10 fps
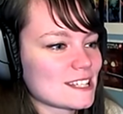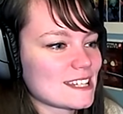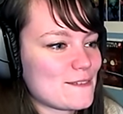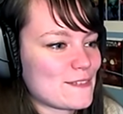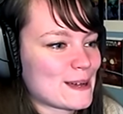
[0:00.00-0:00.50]
I
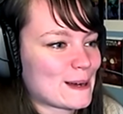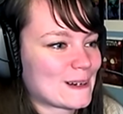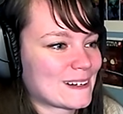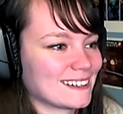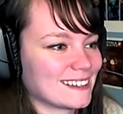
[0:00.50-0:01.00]
leaving
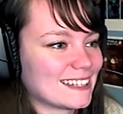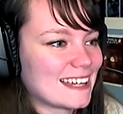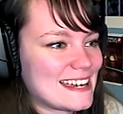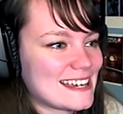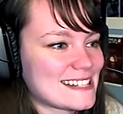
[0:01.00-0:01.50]
her
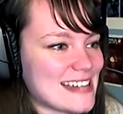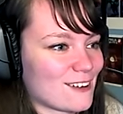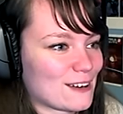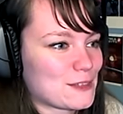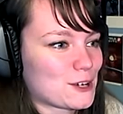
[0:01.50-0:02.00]
laying
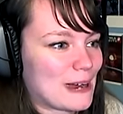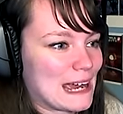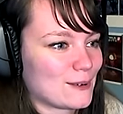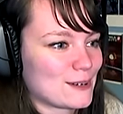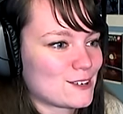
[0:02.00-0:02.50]
down on the
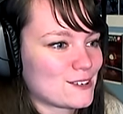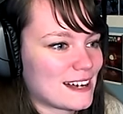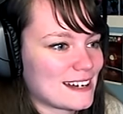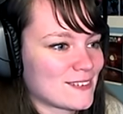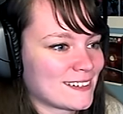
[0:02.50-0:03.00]
ground and you're
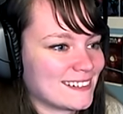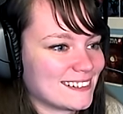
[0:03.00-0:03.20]
not even?